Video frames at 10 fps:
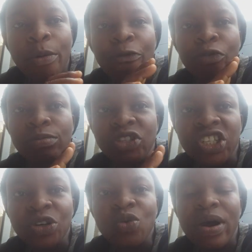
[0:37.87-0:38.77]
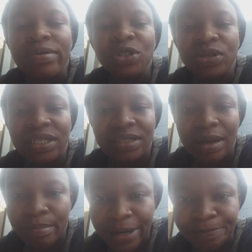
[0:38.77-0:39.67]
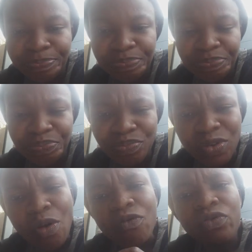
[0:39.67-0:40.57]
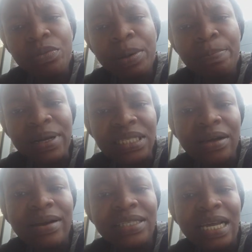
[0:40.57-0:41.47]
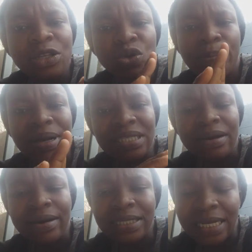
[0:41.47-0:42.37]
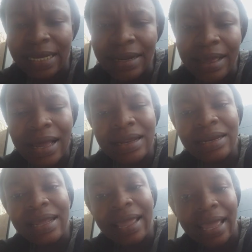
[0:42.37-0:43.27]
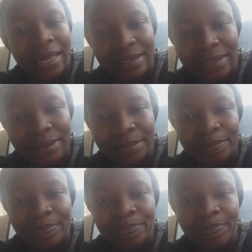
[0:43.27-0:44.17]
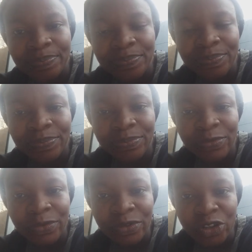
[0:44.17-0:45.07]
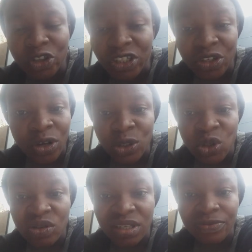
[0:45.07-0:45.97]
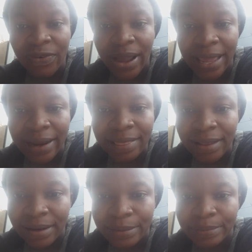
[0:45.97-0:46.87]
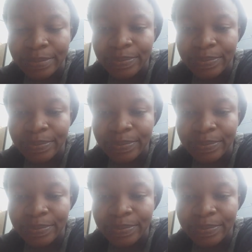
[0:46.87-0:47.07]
from January to December, from a particular time to a particular time, and at the end, you did not use it for anything.